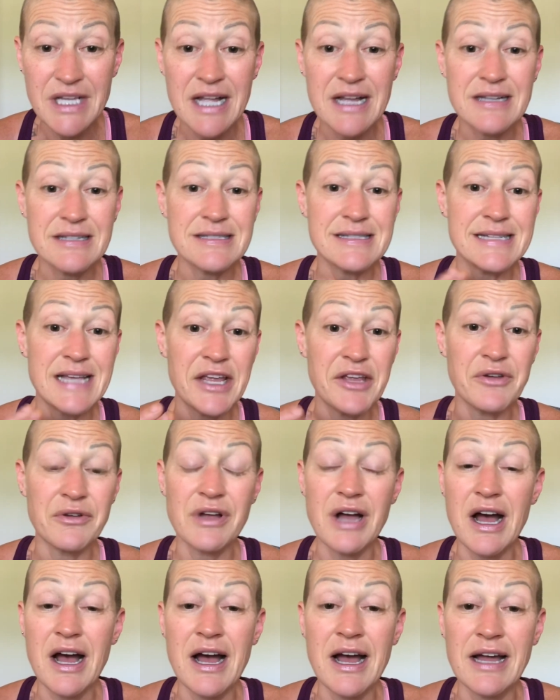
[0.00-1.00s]
Say you
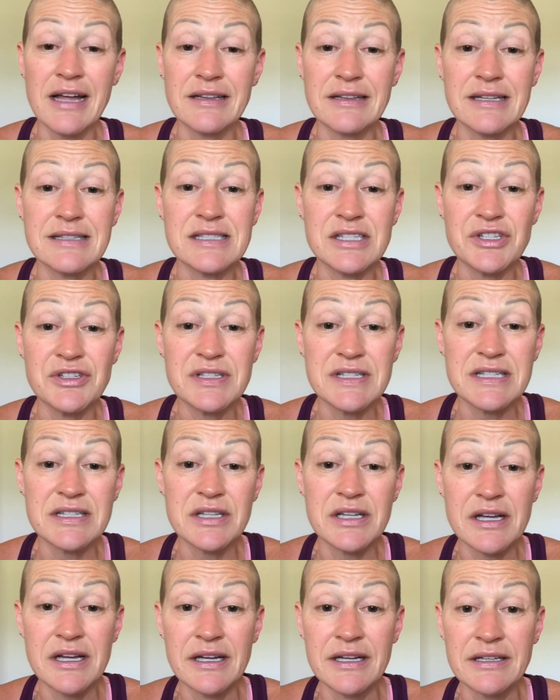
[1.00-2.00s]
got, let's use
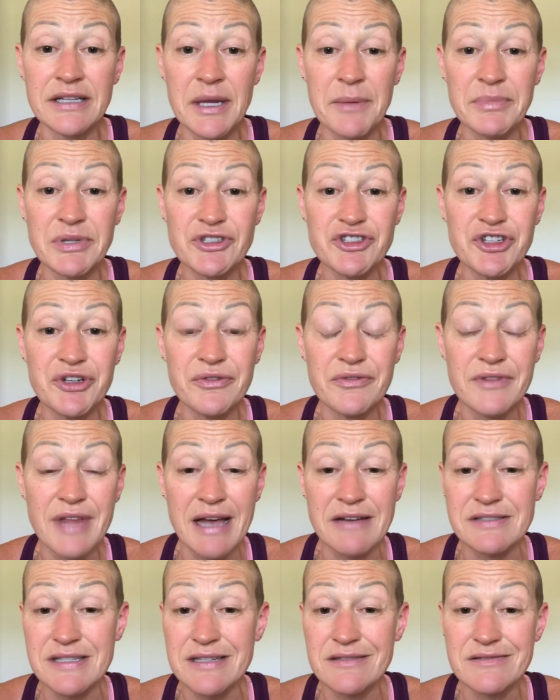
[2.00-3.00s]
the number
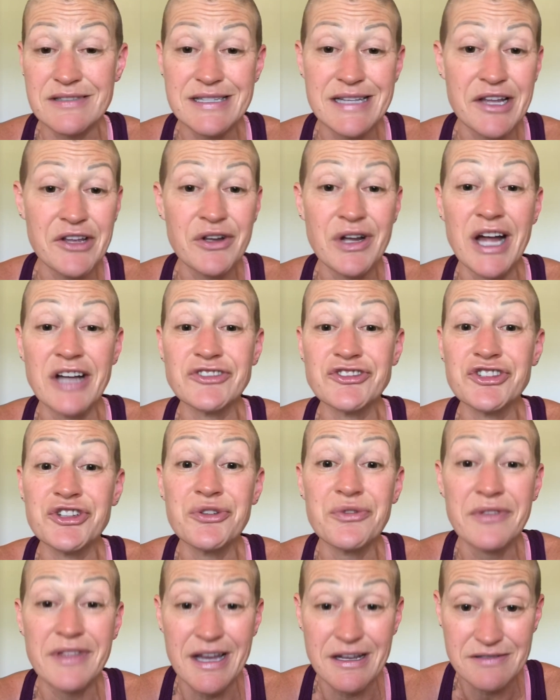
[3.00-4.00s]
2,000. Say you got
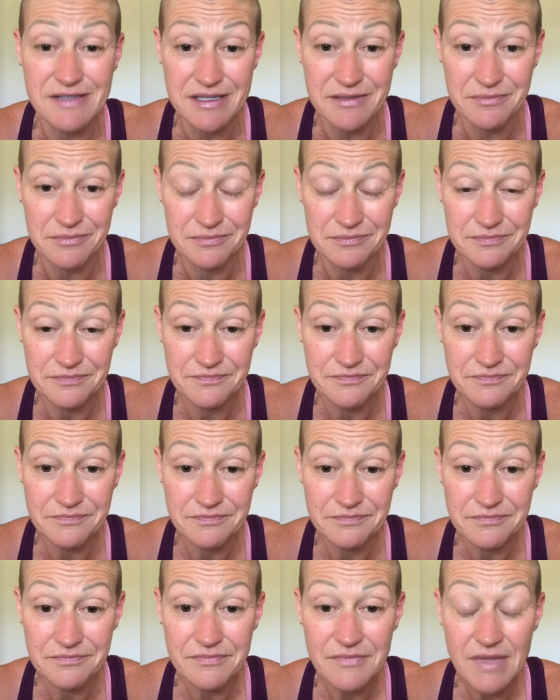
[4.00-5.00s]
2,000.
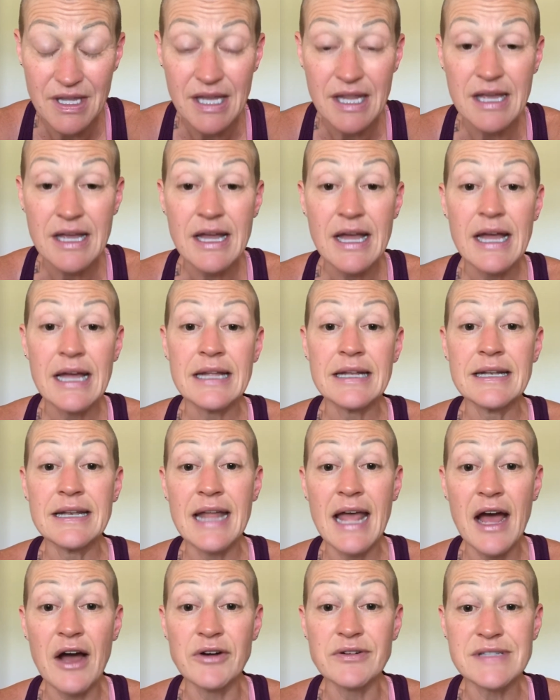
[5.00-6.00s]

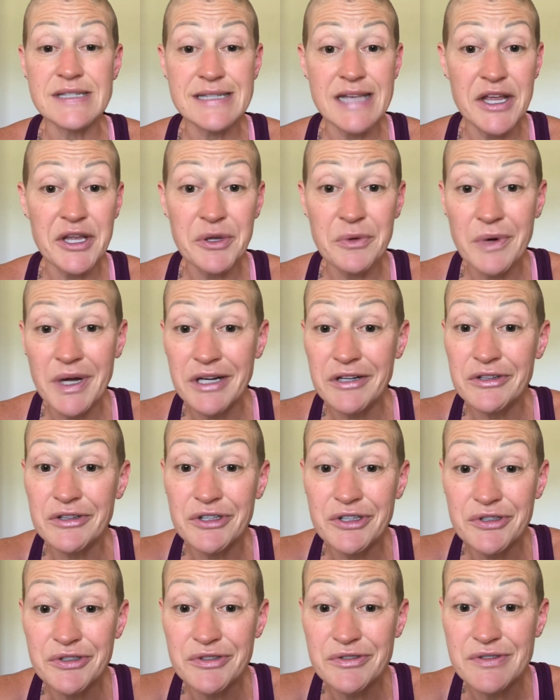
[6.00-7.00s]
Now, say you want to
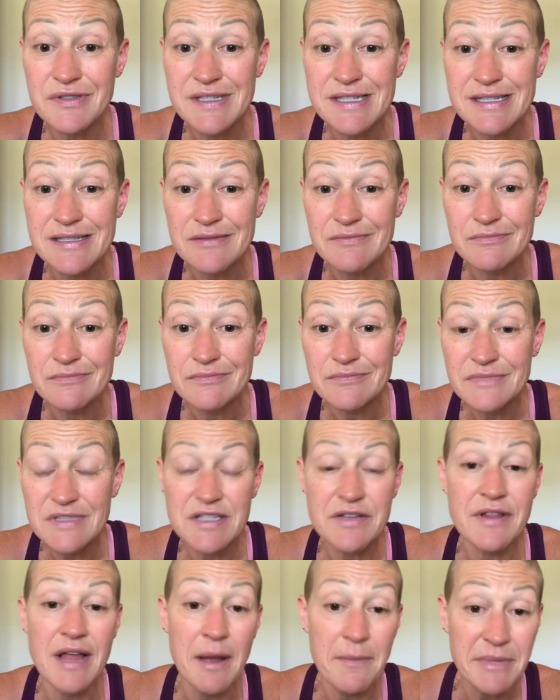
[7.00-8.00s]
lose,
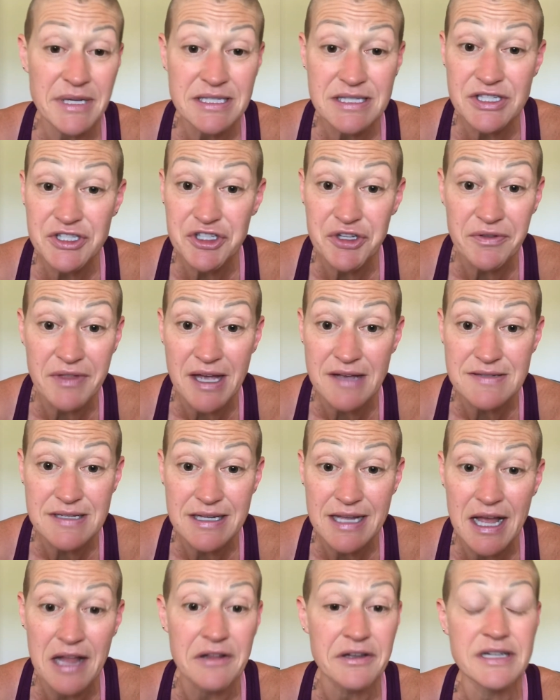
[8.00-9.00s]
so that means 2,000
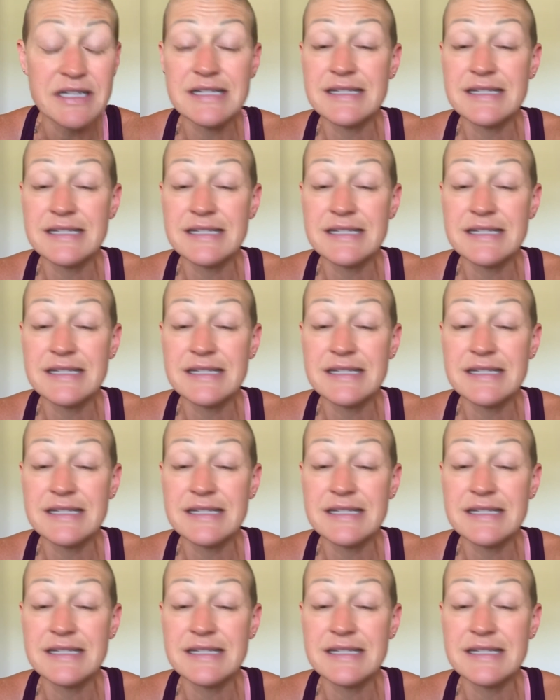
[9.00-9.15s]
calories.